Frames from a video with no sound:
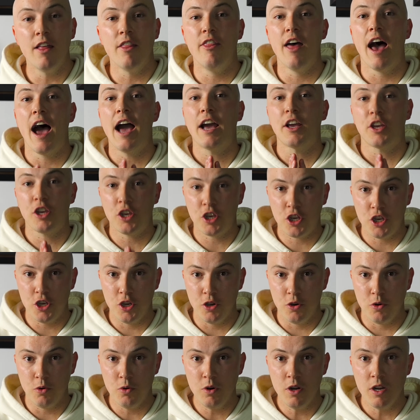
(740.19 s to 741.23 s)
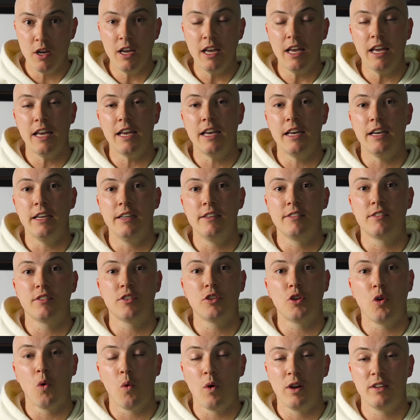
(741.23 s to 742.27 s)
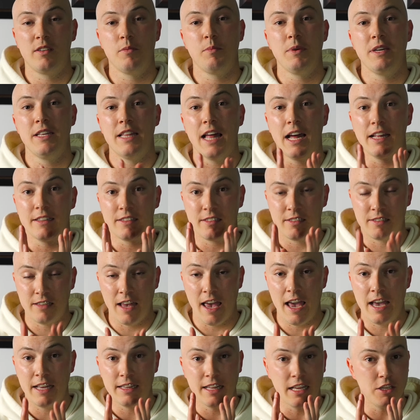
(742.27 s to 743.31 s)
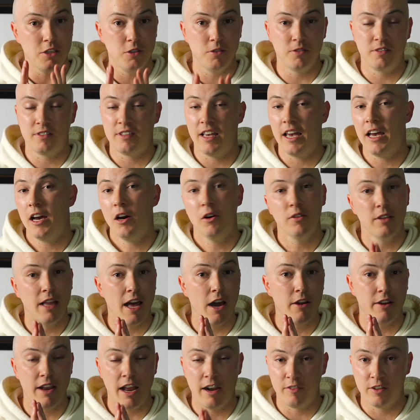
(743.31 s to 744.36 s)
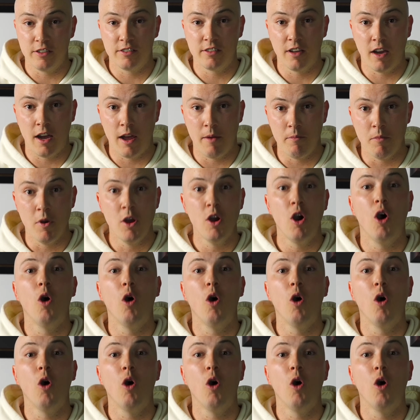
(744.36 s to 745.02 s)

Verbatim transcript: That cue is going to be that saying that you say out loud every time.